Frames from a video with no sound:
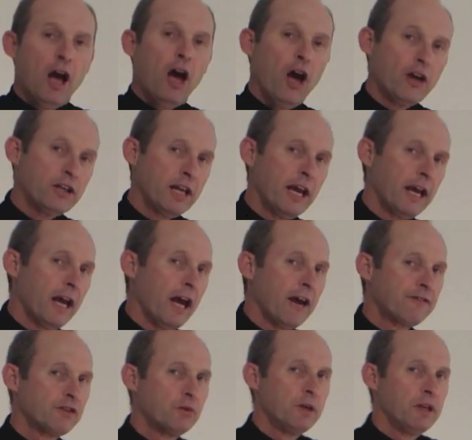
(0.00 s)
Okay,
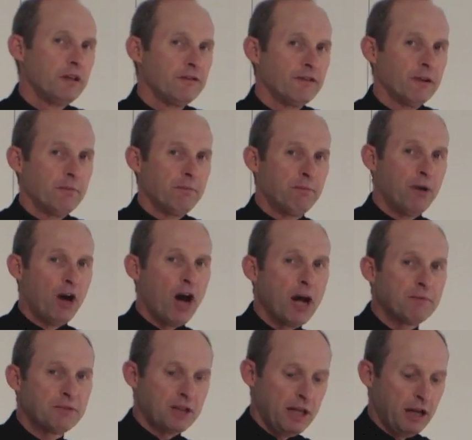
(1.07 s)
after we've
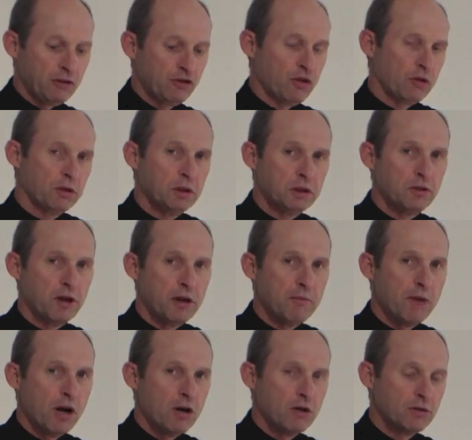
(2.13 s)
piped our chocolate into our
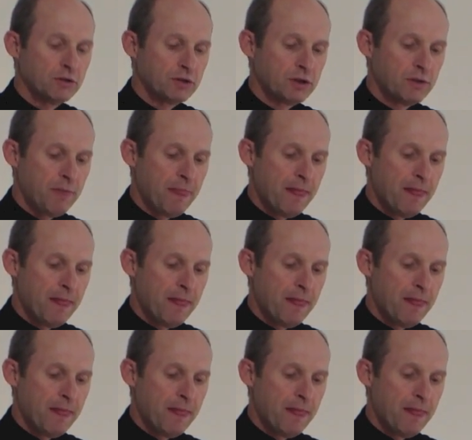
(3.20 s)
molds,